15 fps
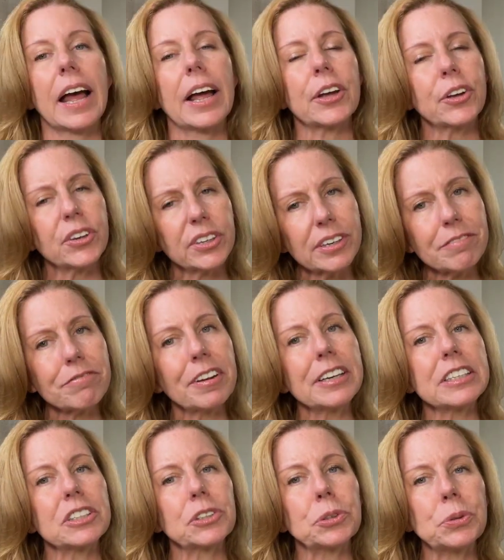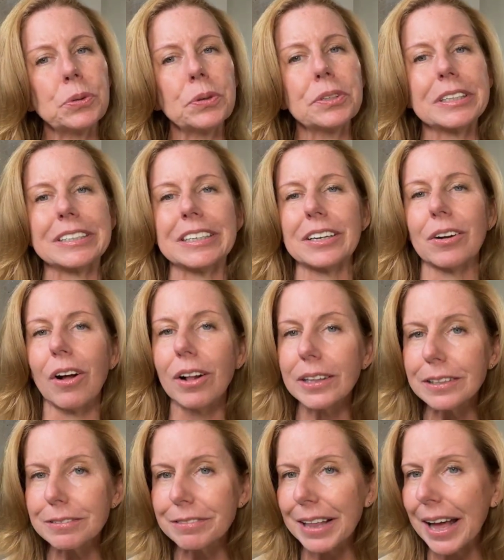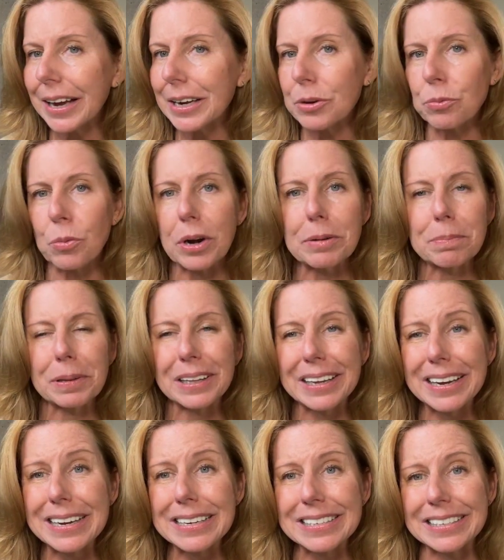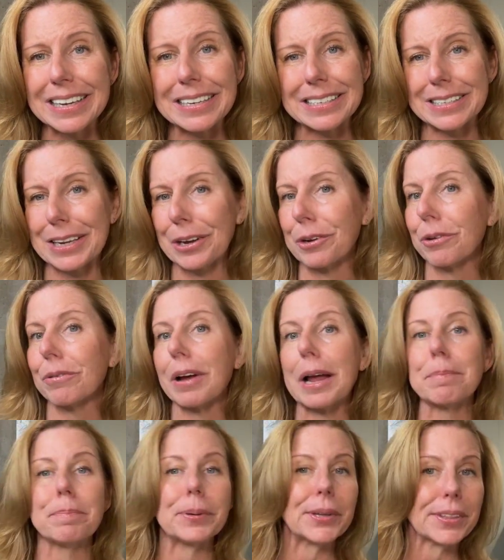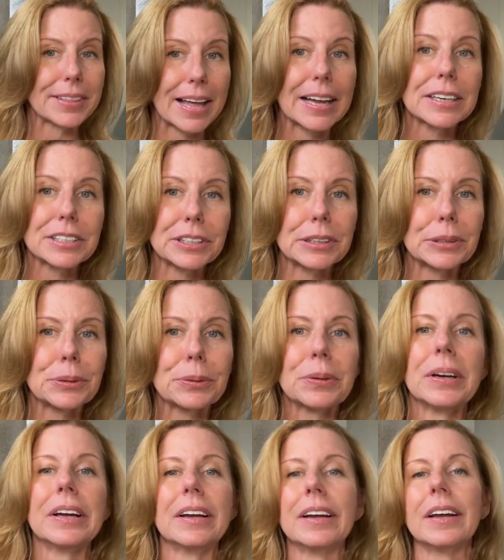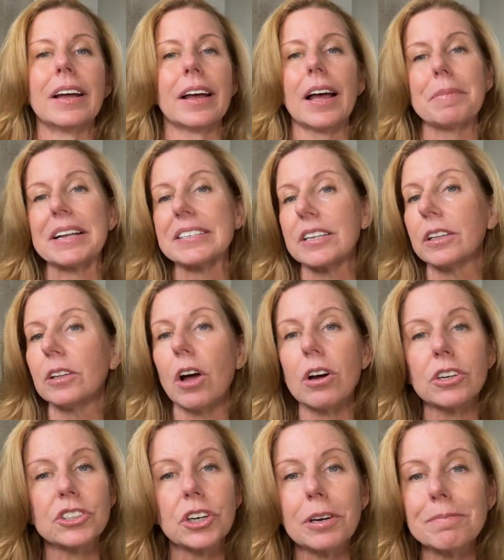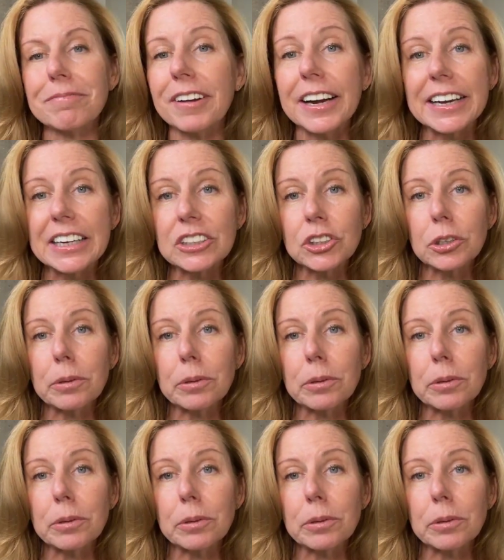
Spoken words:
I couldn't find a tool that did all of that in one place, and so I built that too. It's a long-term financial